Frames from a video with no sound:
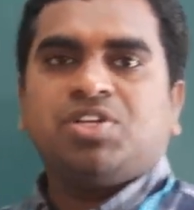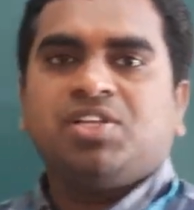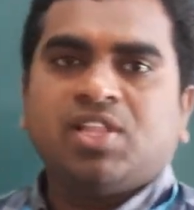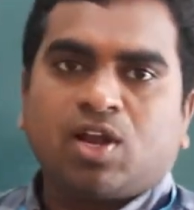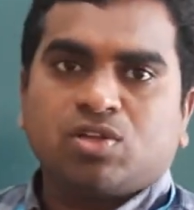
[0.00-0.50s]

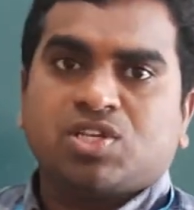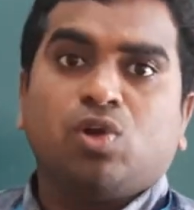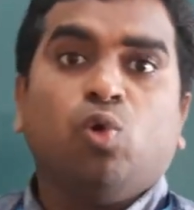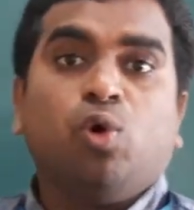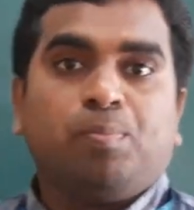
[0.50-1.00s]
See, they are
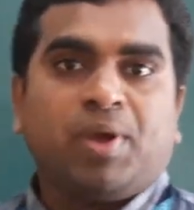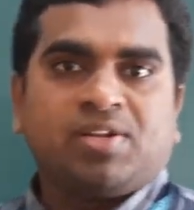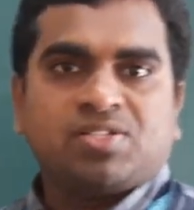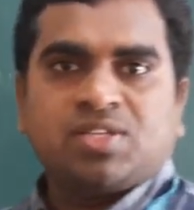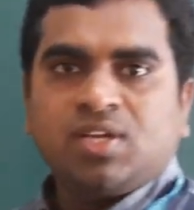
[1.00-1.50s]
often lone
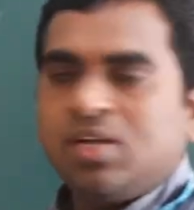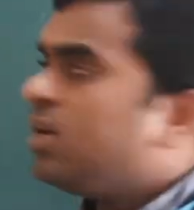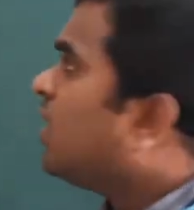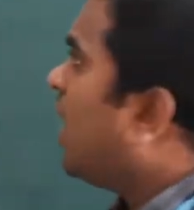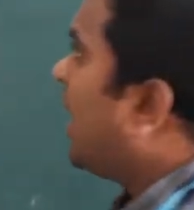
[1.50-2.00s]
pairs.
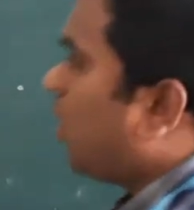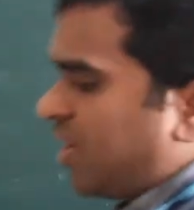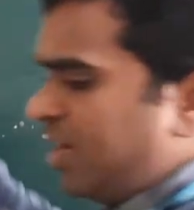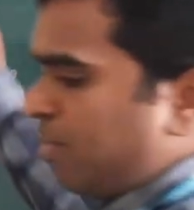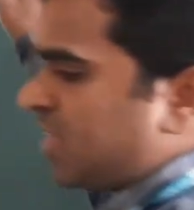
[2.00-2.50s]
I
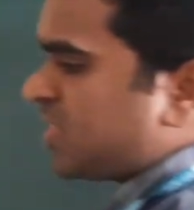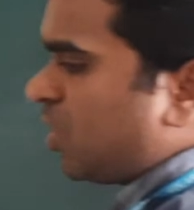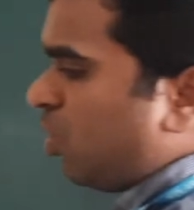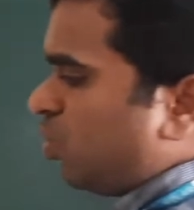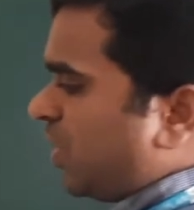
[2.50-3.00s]
already
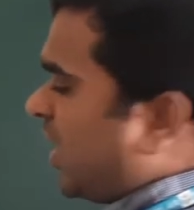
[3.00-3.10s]
mentioned how to